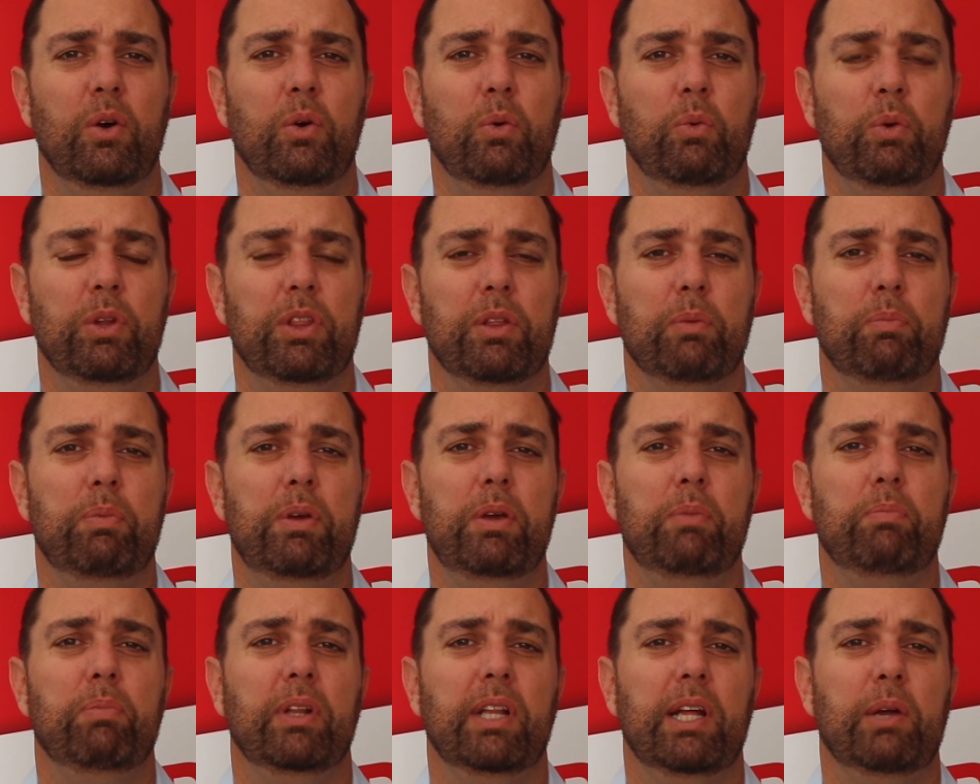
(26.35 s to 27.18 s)
with the
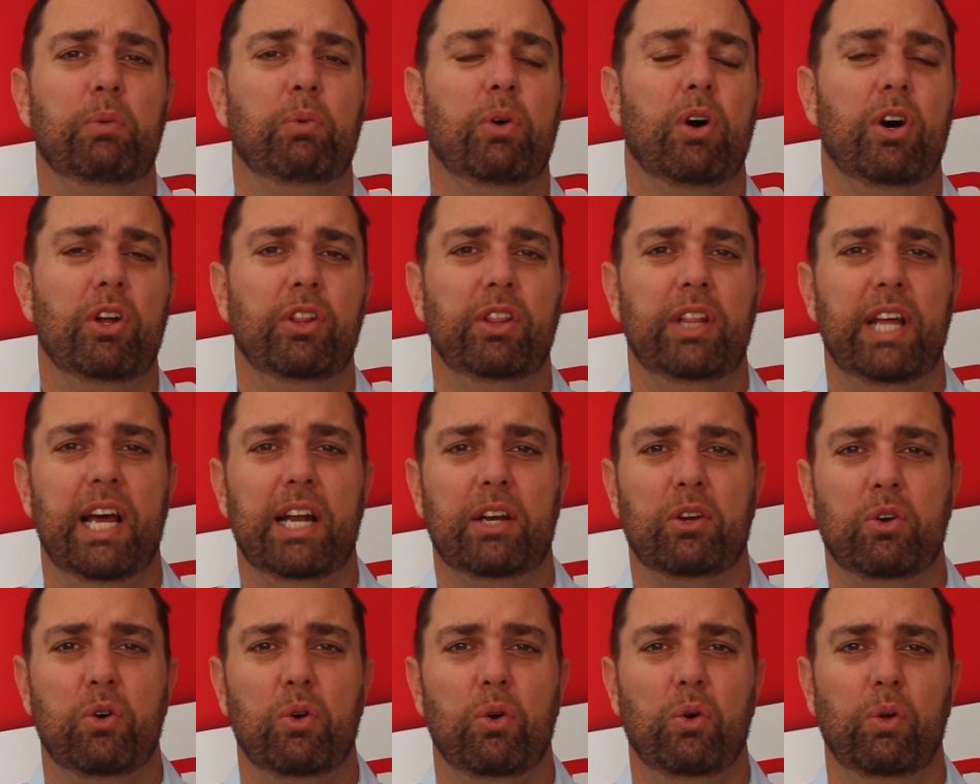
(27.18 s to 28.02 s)
people that were on
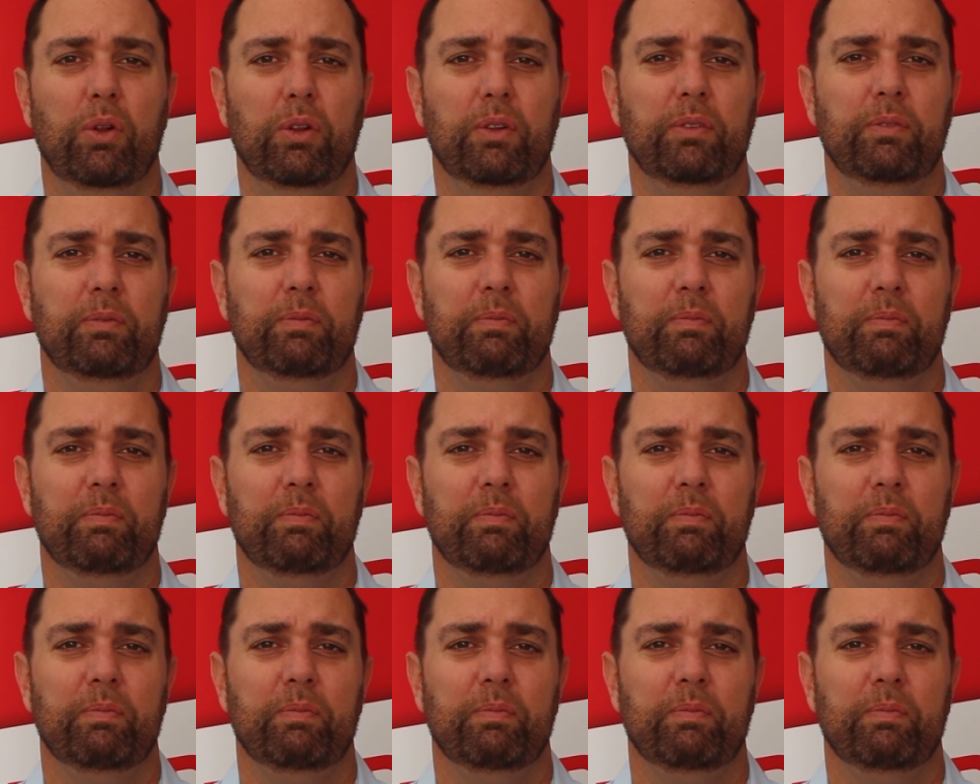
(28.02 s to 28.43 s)
that call.